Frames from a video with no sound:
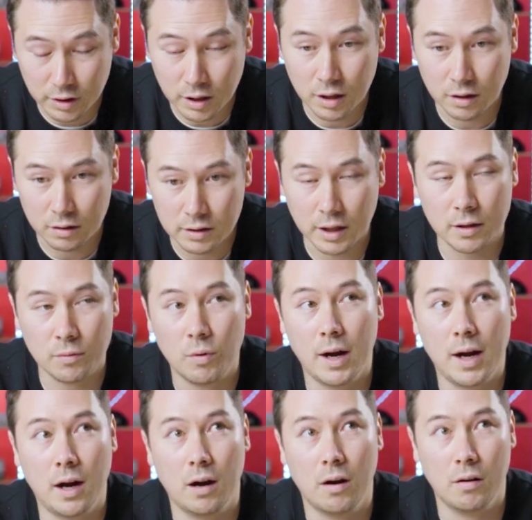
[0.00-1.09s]
Yeah, okay,
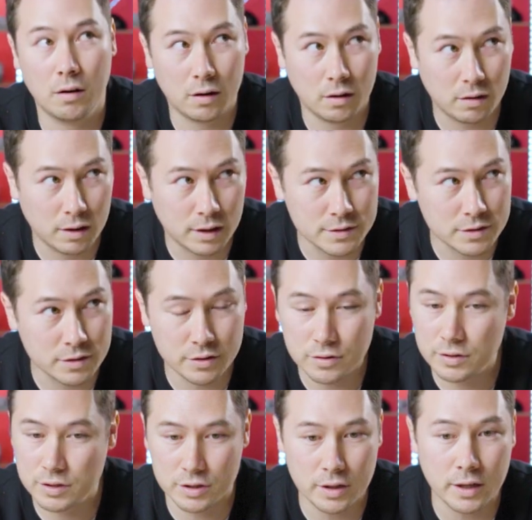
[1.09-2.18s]
wow. All right, so
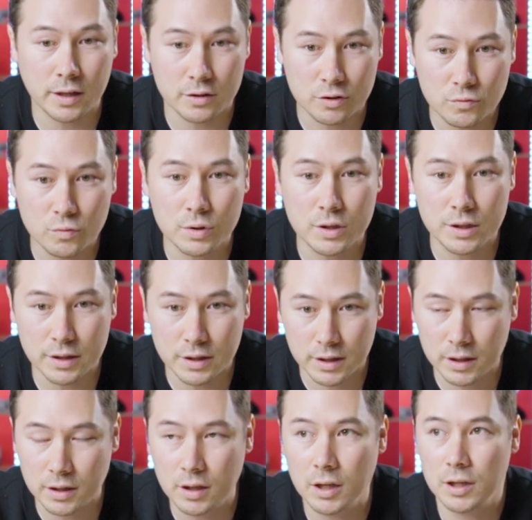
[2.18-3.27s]
you, yeah, you
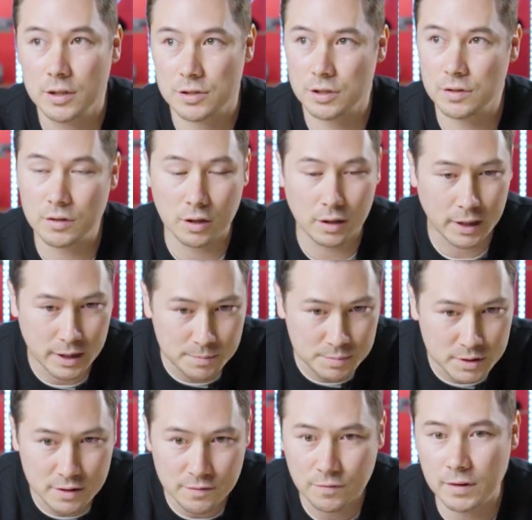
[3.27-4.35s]
really, so you got heaps
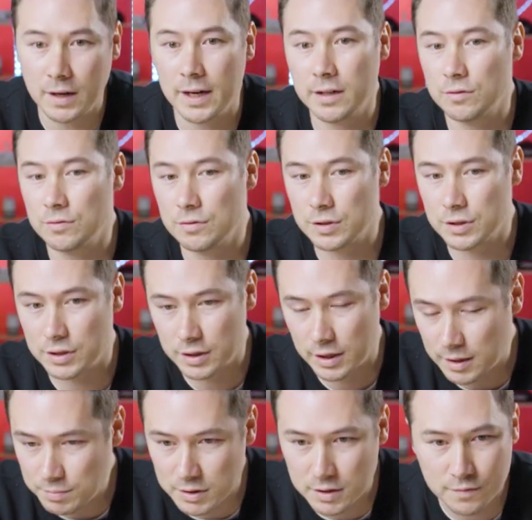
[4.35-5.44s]
of different angles,
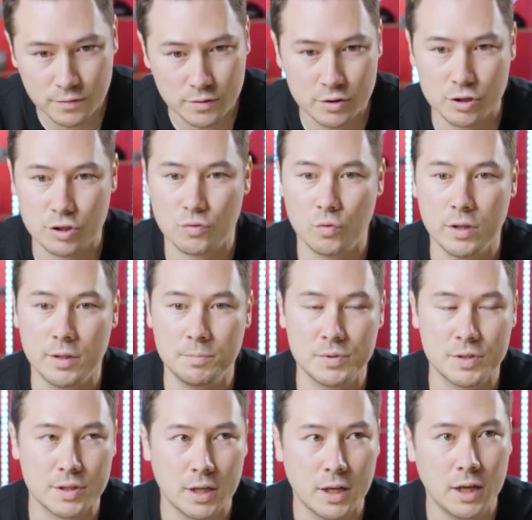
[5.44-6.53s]
heaps of different
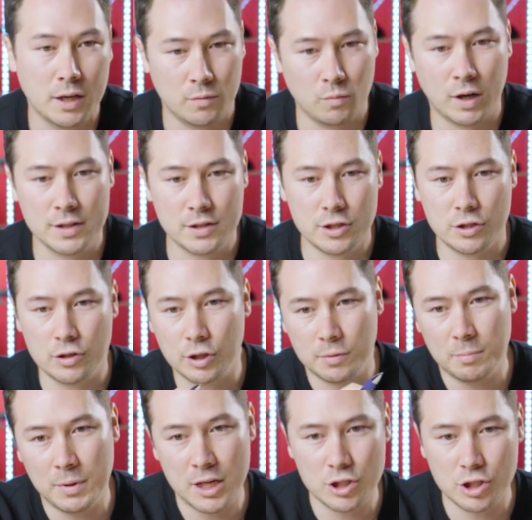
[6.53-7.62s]
scripts, ones that you
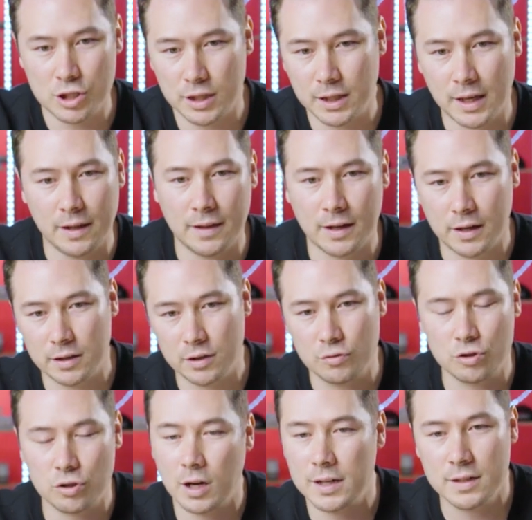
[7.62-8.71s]
can mesh together. Yeah. You'll
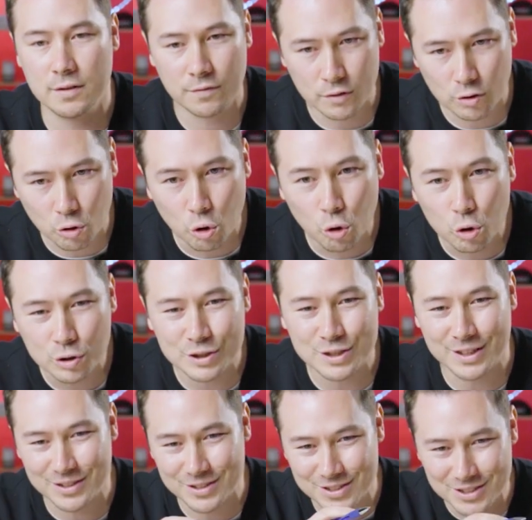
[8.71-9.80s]
try different hooks
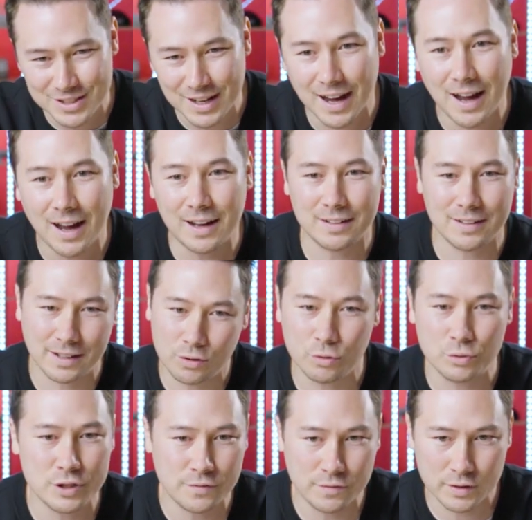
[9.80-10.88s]
at the start, like
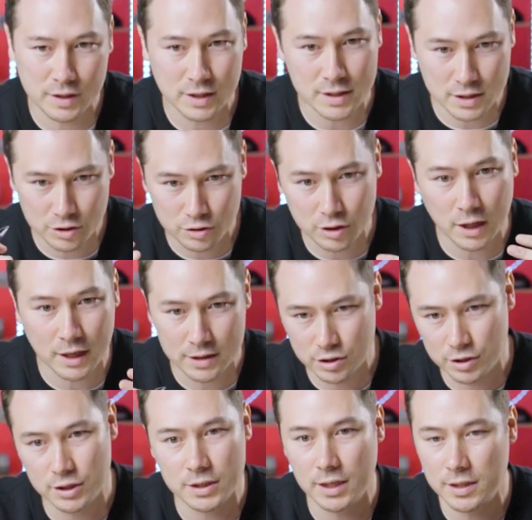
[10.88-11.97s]
all different things, and you guys
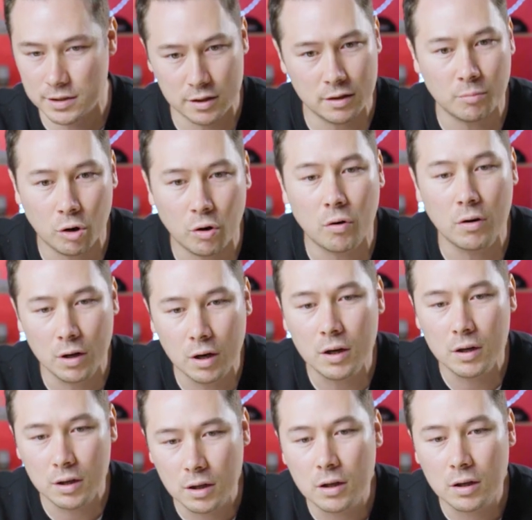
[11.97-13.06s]
just exactly. testing them all.
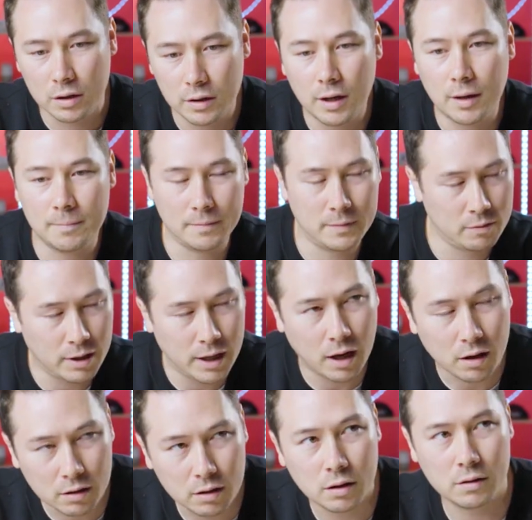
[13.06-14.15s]
Exactly. Yeah,
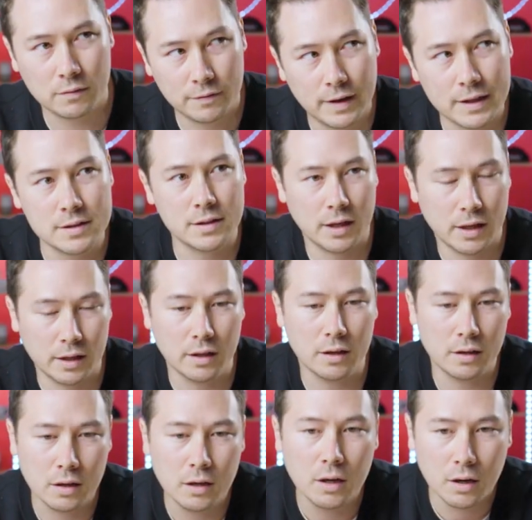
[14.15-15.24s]
wow, fascinating.
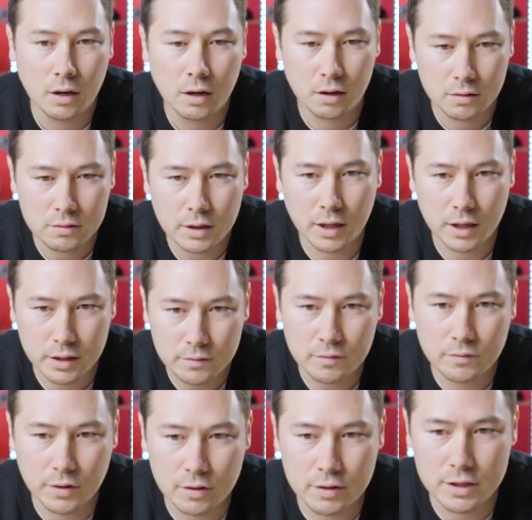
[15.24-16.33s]
Okay,
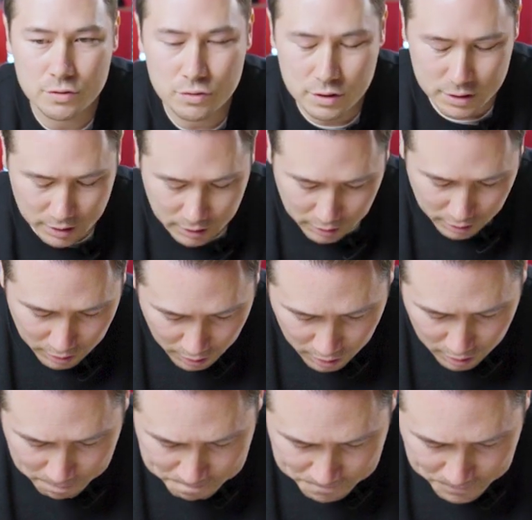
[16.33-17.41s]
very interesting.
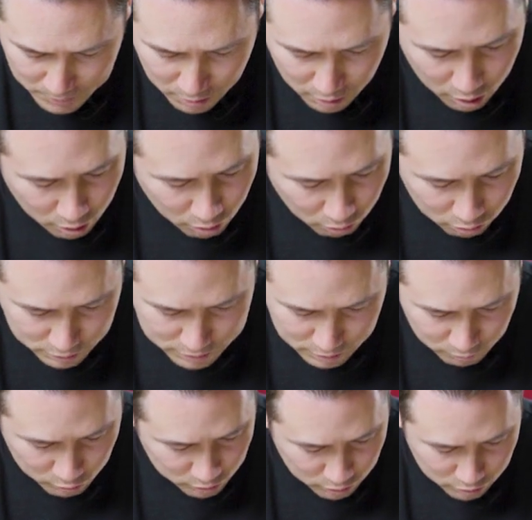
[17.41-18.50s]
Um,
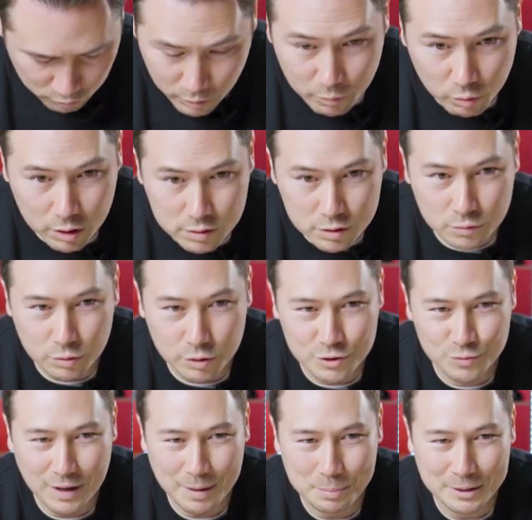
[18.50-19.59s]
awesome, well look, we work
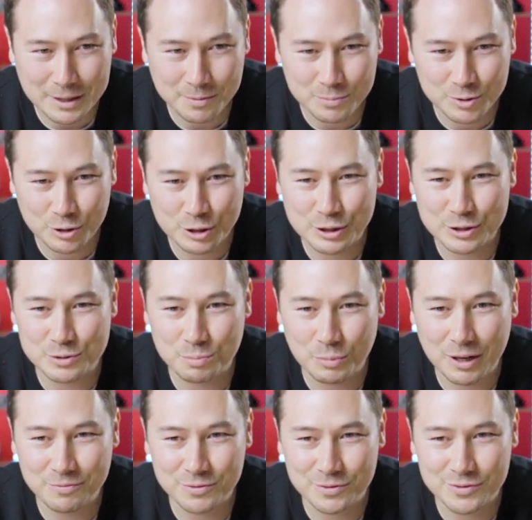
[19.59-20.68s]
towards wrapping up, Yoni, because I'm
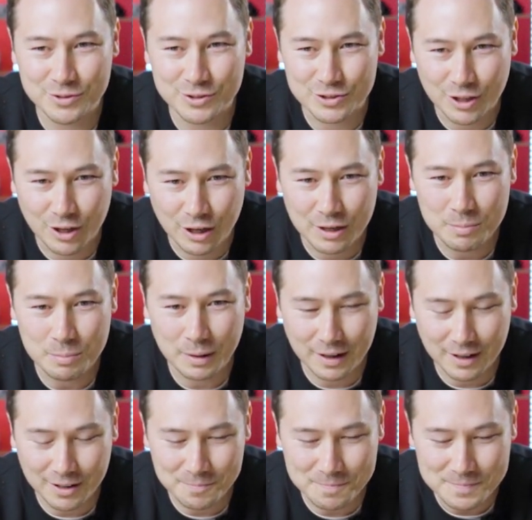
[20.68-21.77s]
mindful of your time.
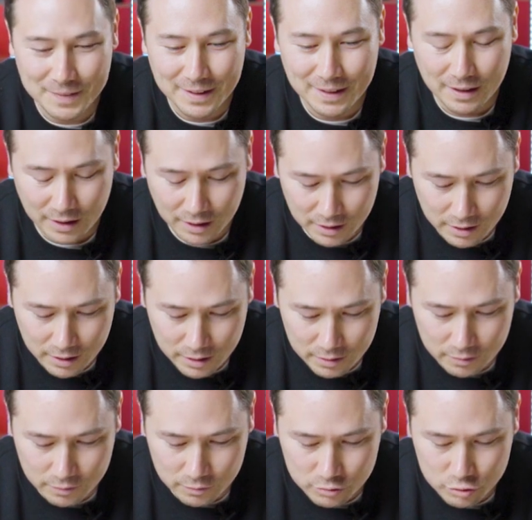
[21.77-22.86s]
Um, uh,
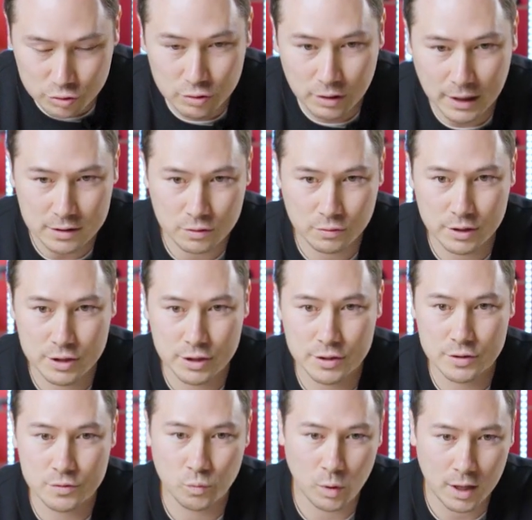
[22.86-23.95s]
Two last
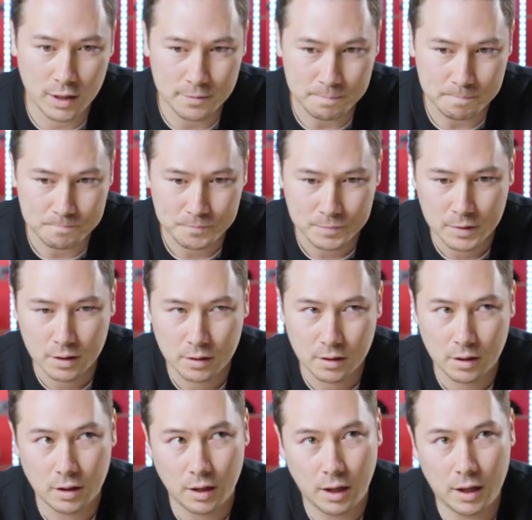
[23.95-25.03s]
questions. One,
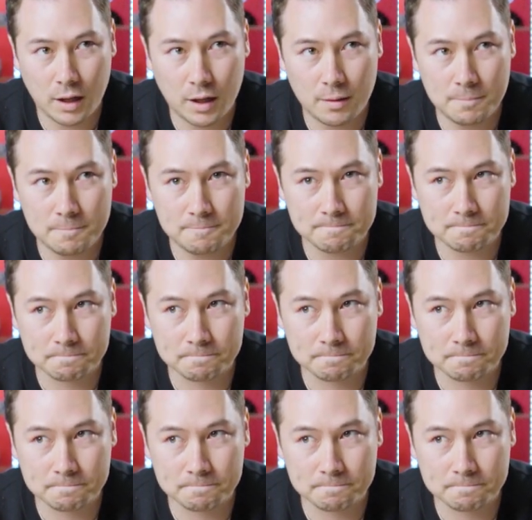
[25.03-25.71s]
um,